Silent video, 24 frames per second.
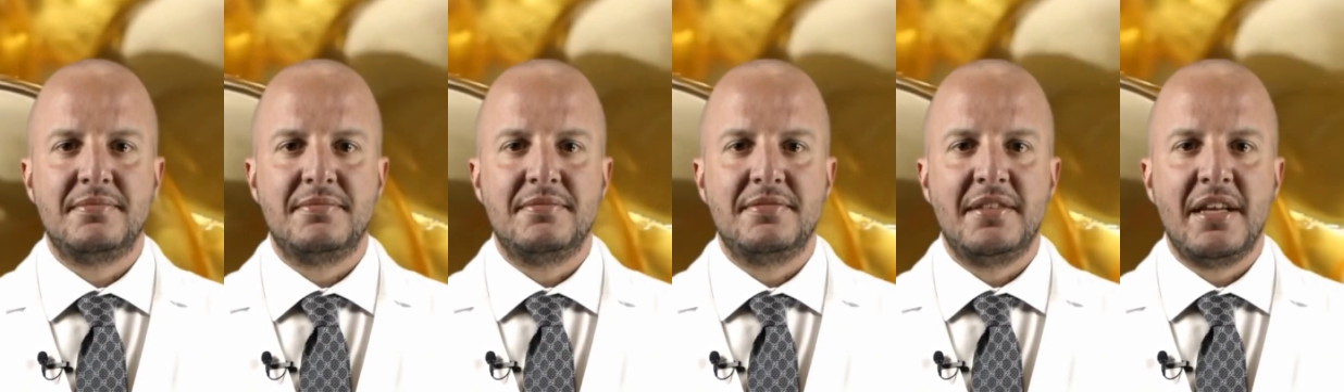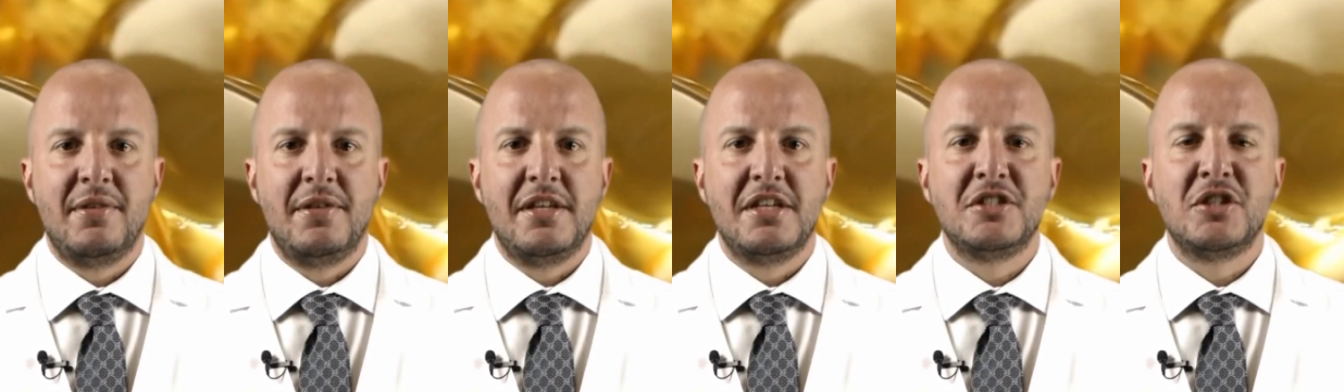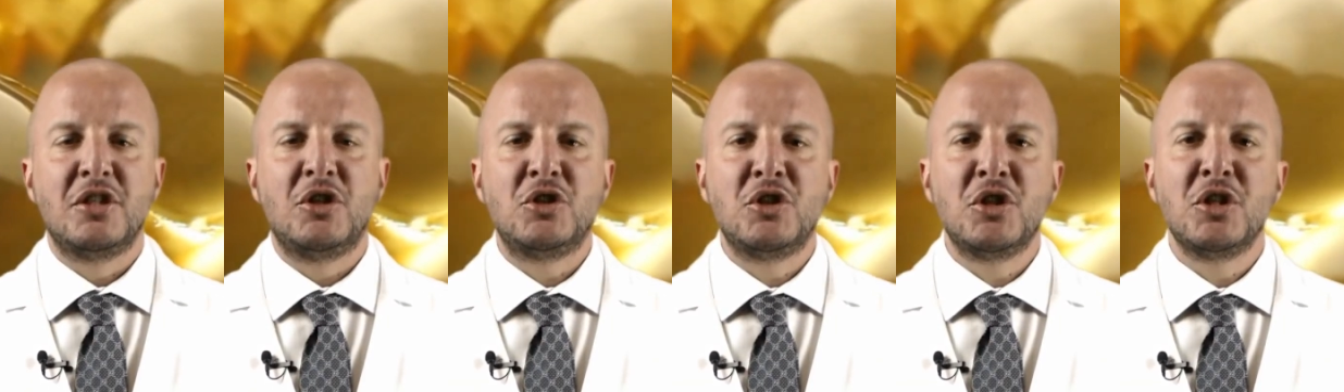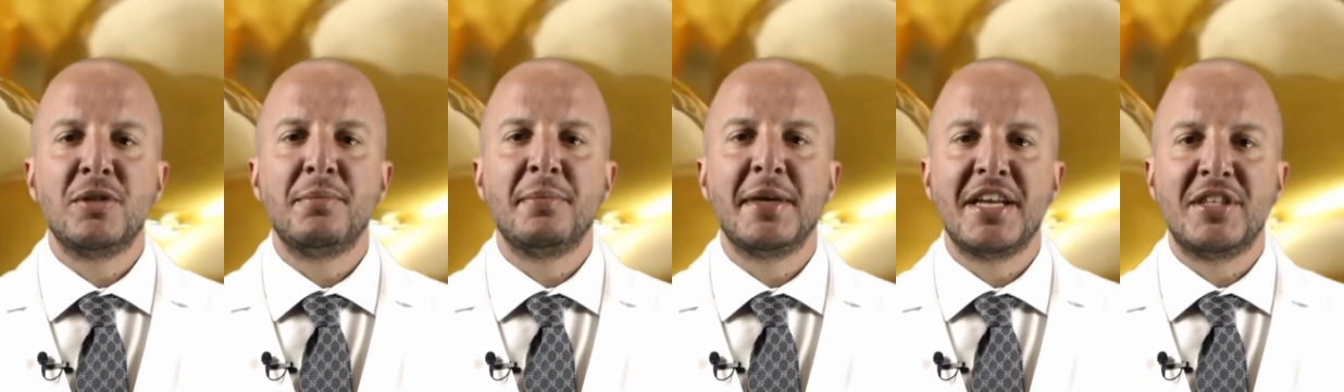The
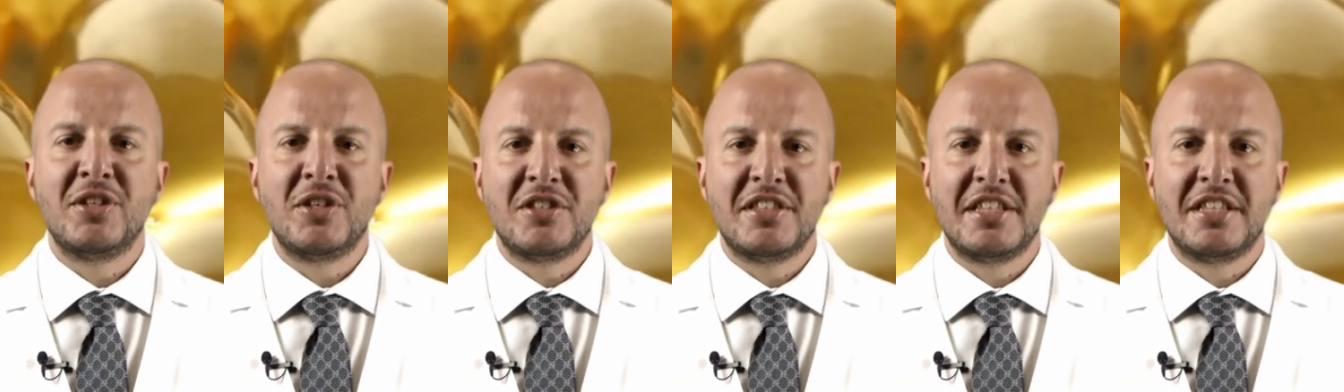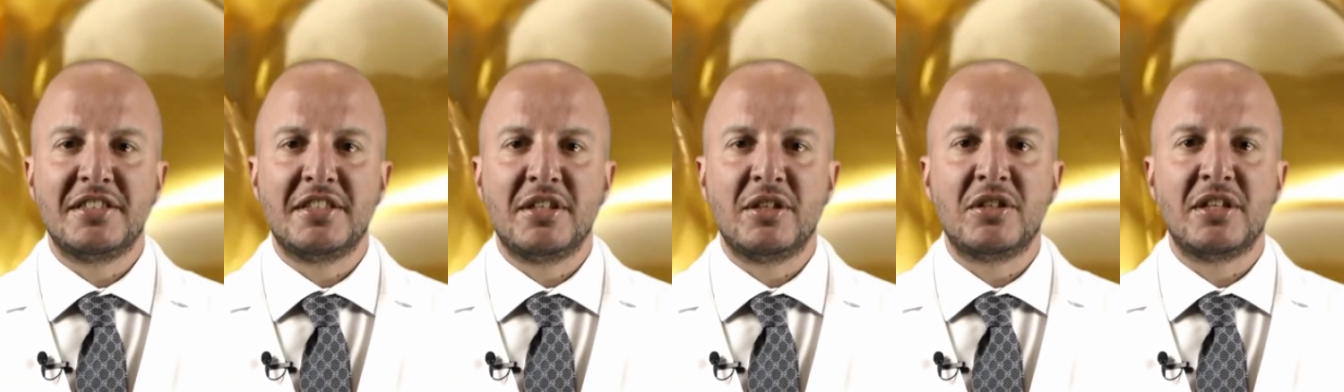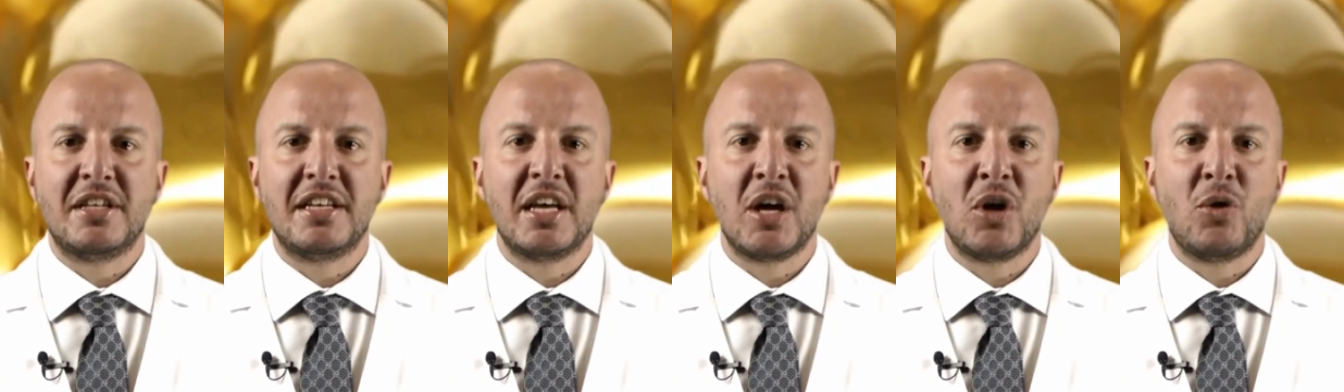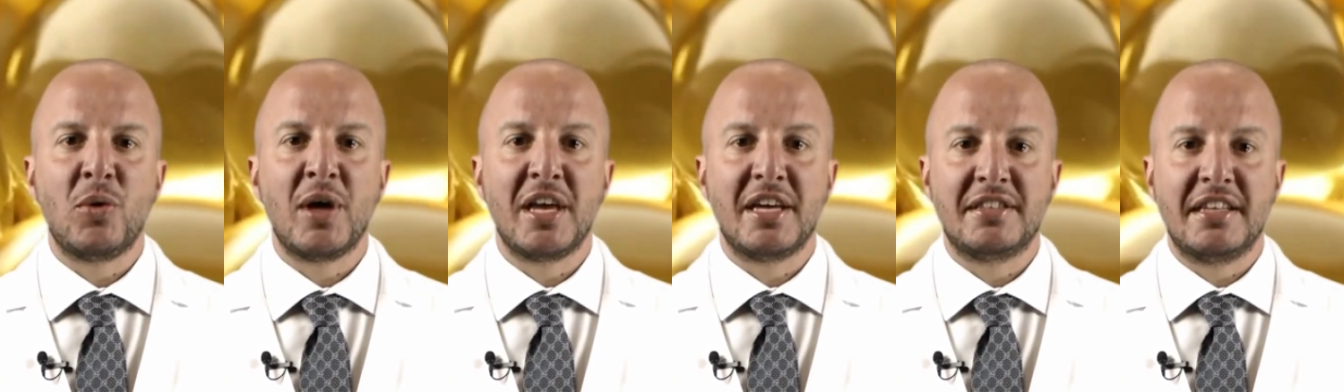researchers measured this using the
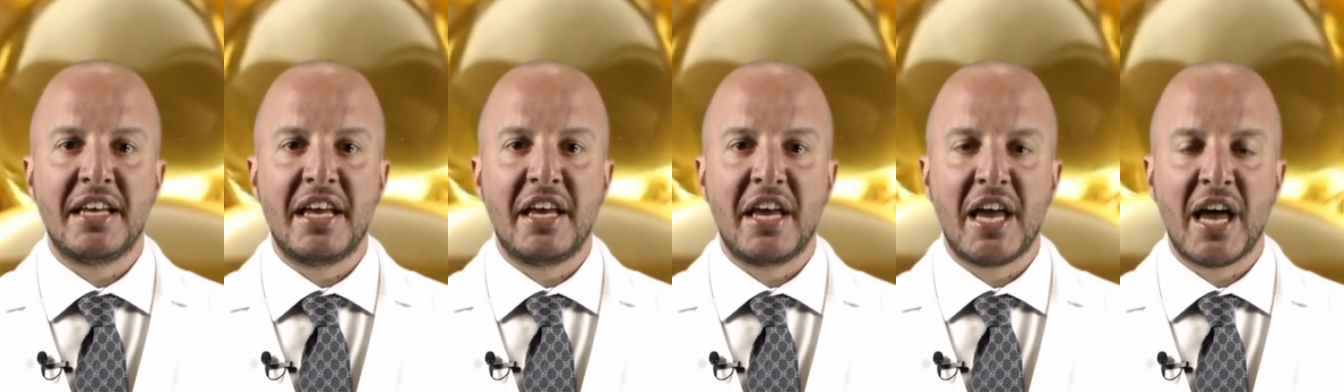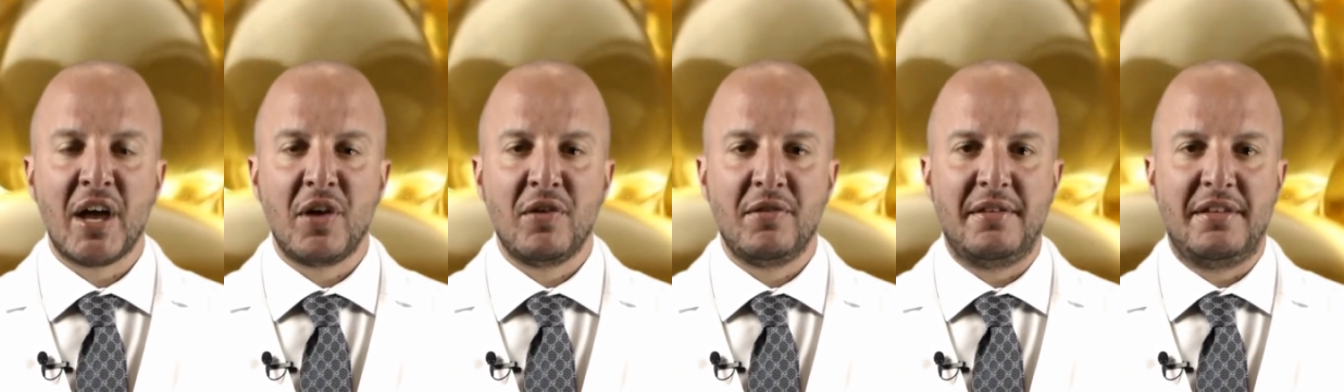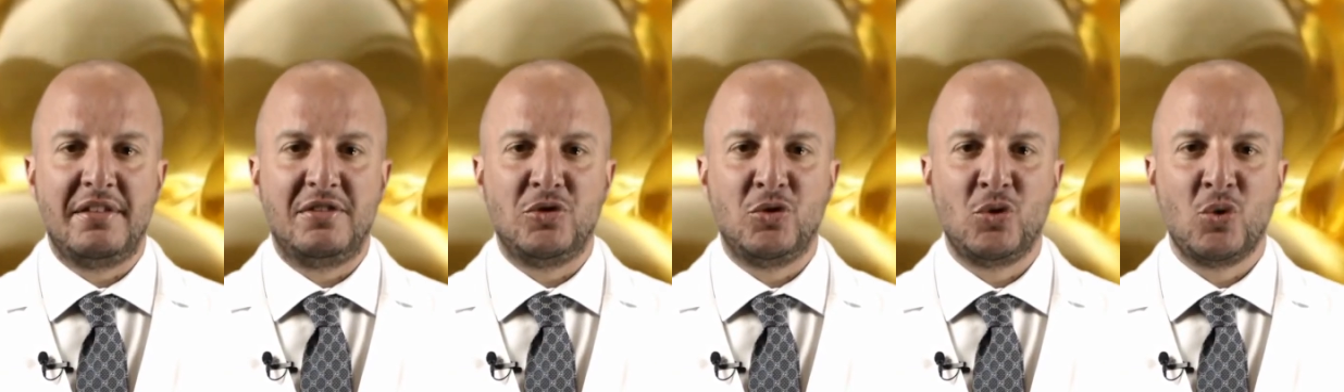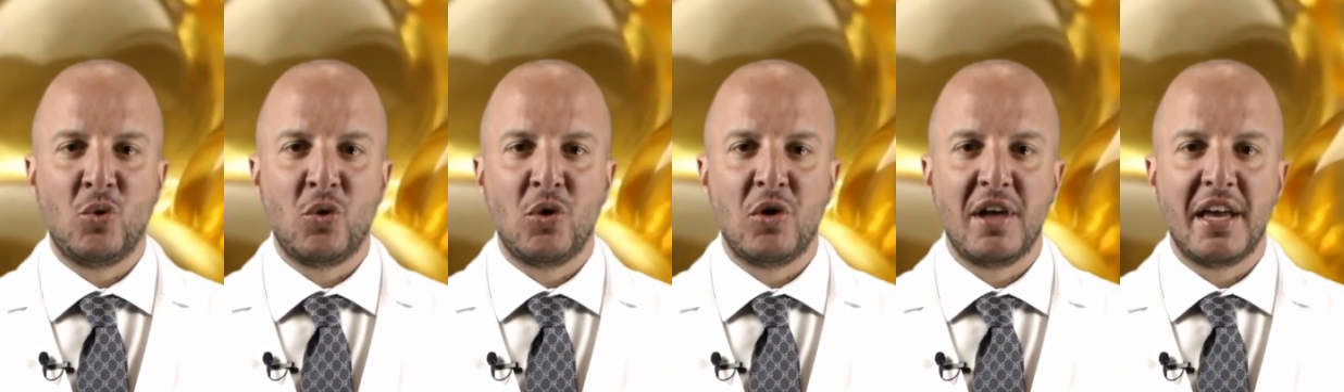erectile hardness
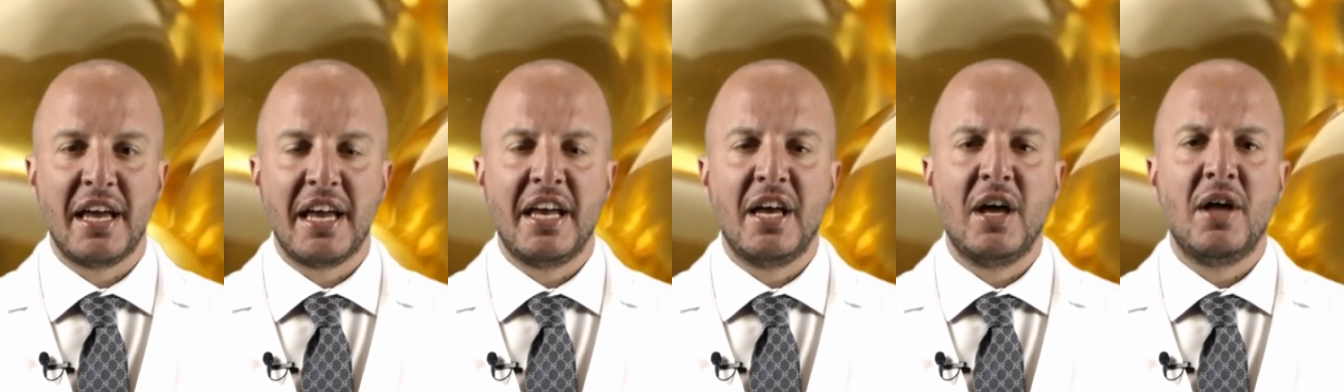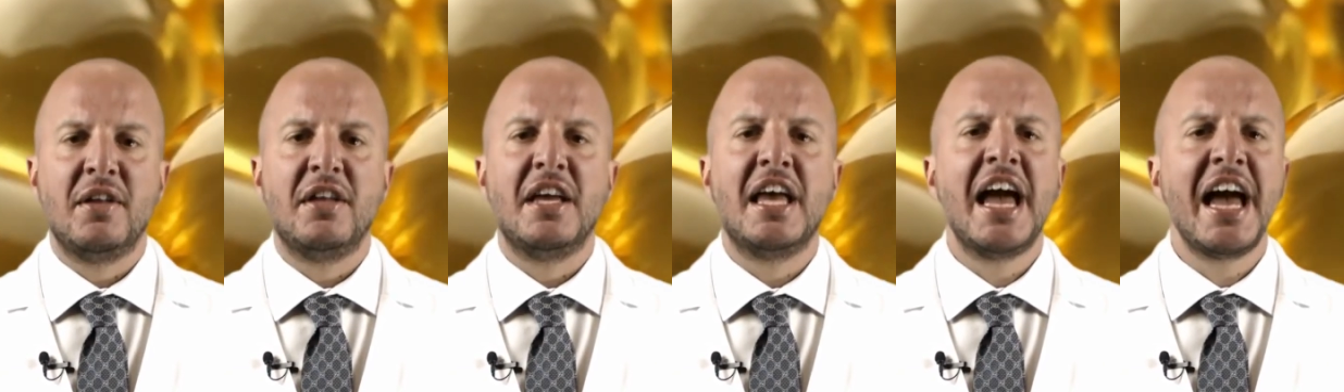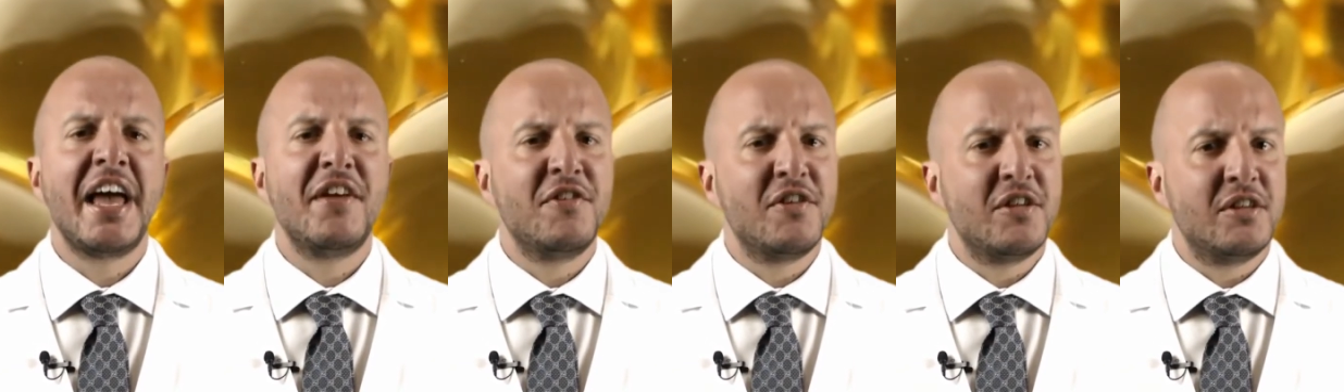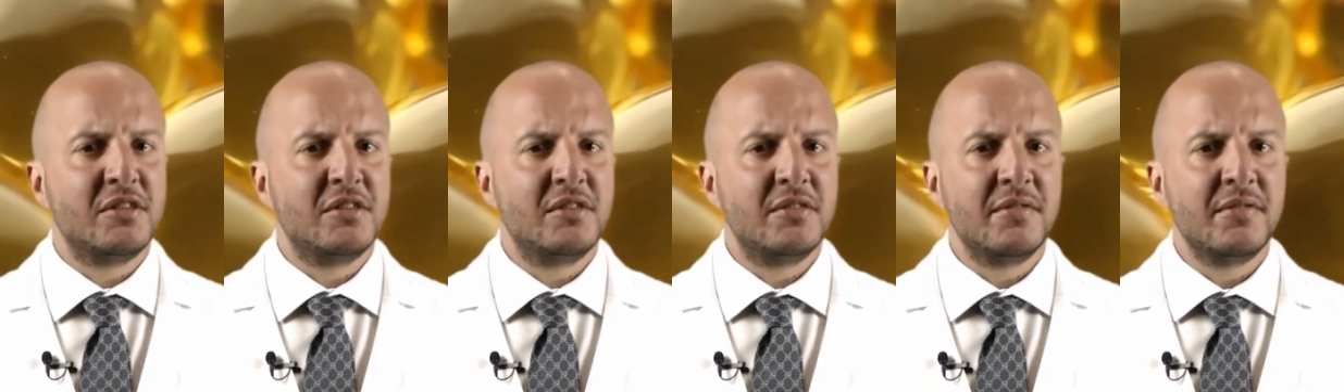score, and on
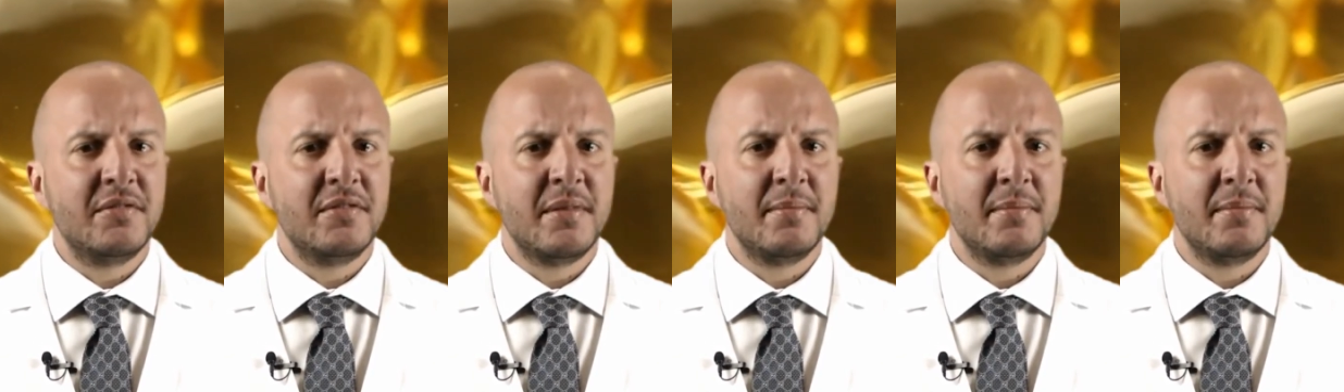average, the